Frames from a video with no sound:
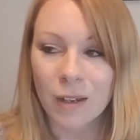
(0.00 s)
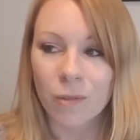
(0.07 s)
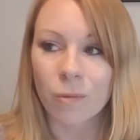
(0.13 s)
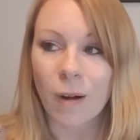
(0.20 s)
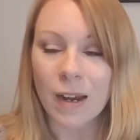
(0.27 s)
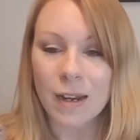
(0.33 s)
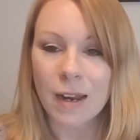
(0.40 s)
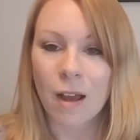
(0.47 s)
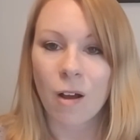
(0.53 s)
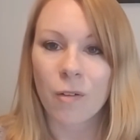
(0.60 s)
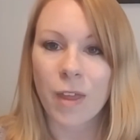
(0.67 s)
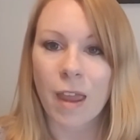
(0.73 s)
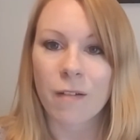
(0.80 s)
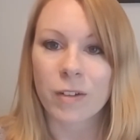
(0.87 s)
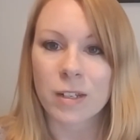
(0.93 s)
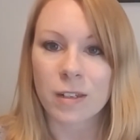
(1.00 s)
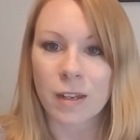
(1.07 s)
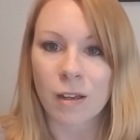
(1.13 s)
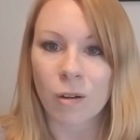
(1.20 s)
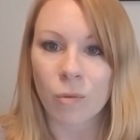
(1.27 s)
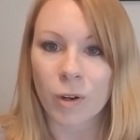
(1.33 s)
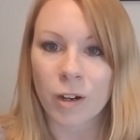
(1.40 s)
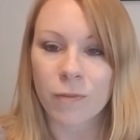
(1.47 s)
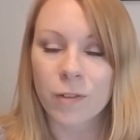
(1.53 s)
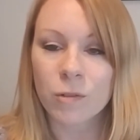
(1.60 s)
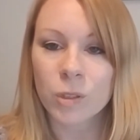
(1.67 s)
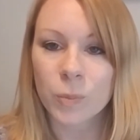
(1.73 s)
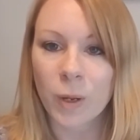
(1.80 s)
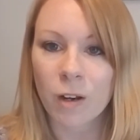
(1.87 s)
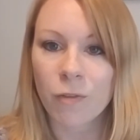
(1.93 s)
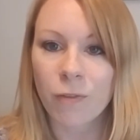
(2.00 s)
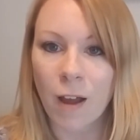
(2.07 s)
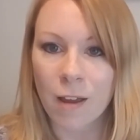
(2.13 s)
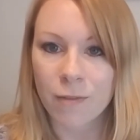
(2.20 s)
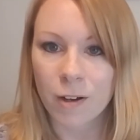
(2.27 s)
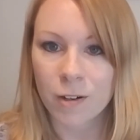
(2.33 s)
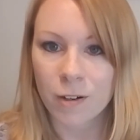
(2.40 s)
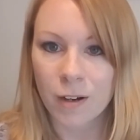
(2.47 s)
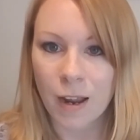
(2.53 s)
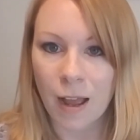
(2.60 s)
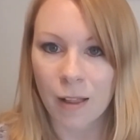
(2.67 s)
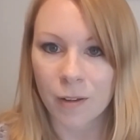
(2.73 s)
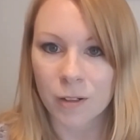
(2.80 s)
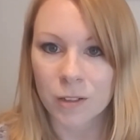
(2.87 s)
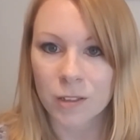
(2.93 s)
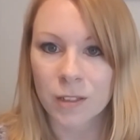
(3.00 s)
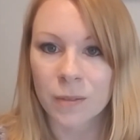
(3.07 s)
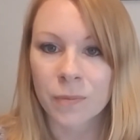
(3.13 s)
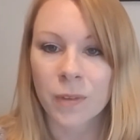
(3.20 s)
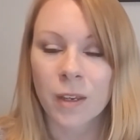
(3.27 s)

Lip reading: Right now they have a deal where if you spend $500,